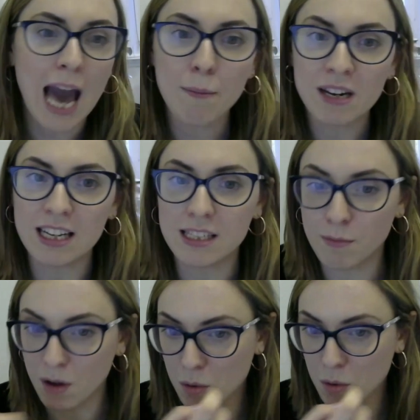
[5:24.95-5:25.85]

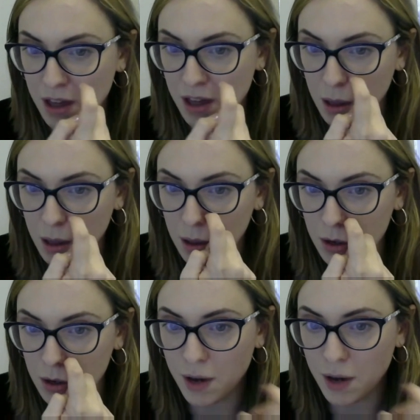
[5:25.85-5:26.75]
capitalism, and I think
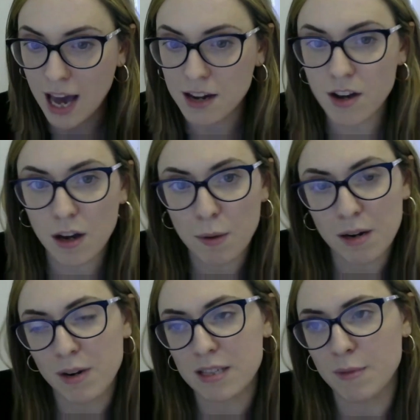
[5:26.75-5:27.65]
you can't talk
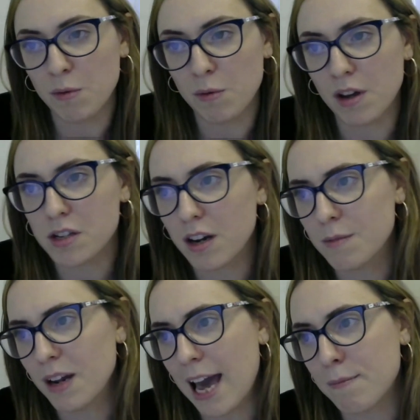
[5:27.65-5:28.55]
about imprisonment without
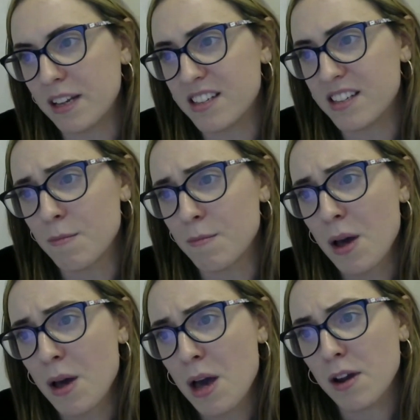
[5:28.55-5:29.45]
talking about
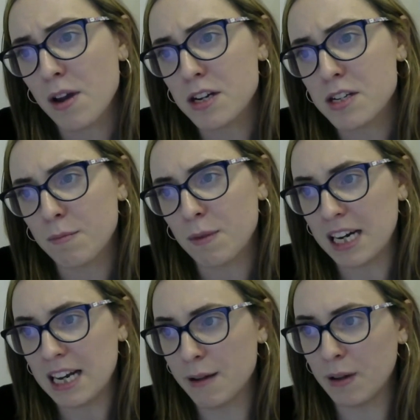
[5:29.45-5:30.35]
capitalism, without talking about
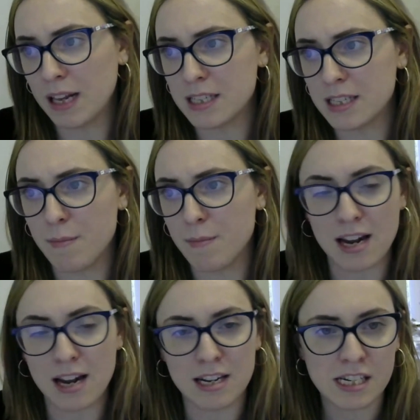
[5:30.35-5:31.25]
neoliberalism,
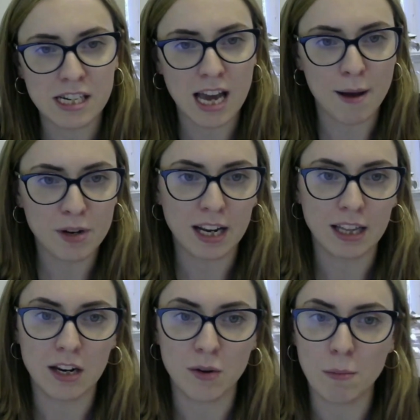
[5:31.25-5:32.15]
and
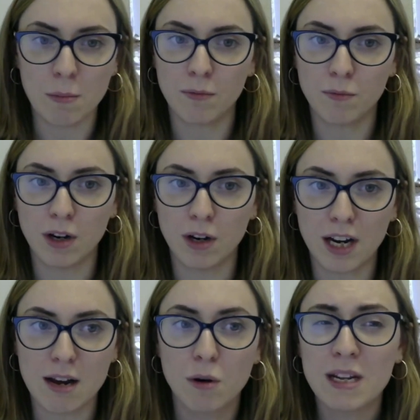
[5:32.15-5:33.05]
particularly, when we're
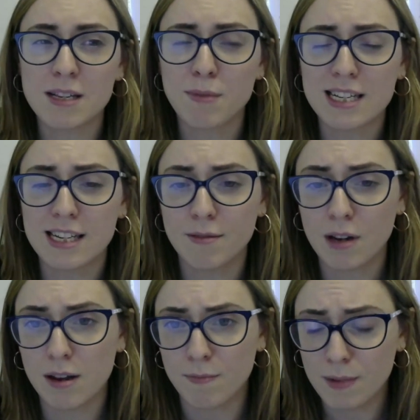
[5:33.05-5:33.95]
looking at women's
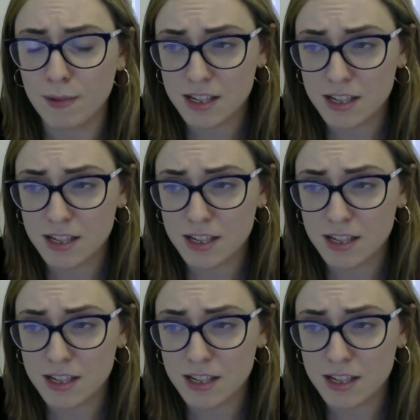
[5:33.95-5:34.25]
imprisonment,